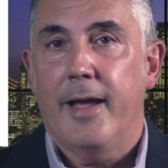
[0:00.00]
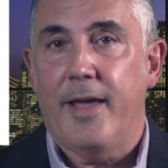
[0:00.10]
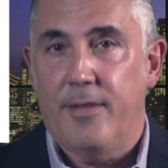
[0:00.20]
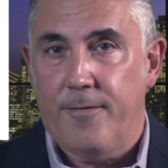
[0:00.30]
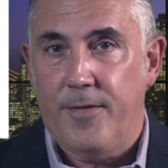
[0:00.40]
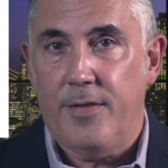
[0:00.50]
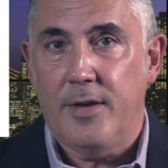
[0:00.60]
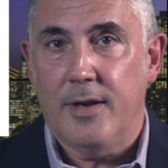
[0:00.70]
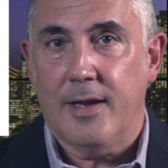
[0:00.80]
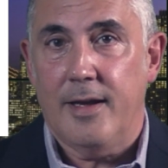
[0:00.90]
And the fifth
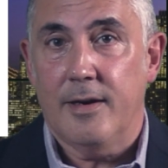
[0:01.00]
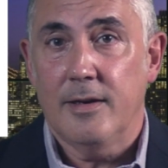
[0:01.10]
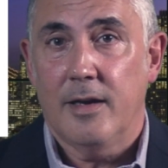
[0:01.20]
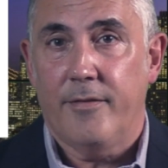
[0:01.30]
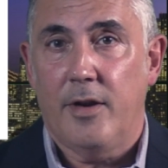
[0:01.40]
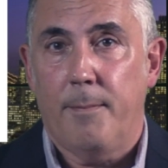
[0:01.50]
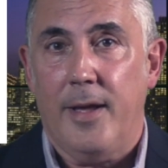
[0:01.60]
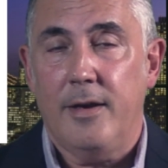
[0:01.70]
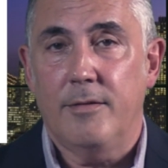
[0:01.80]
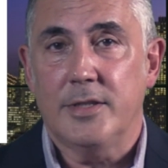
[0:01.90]
indicator of an
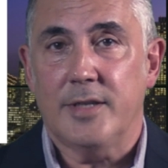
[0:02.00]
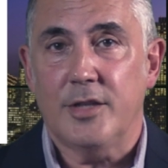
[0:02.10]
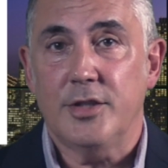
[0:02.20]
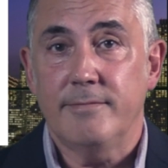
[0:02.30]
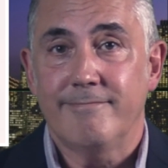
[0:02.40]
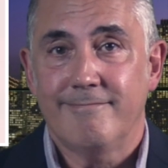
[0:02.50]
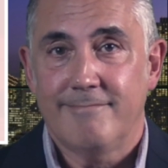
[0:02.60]
impending recession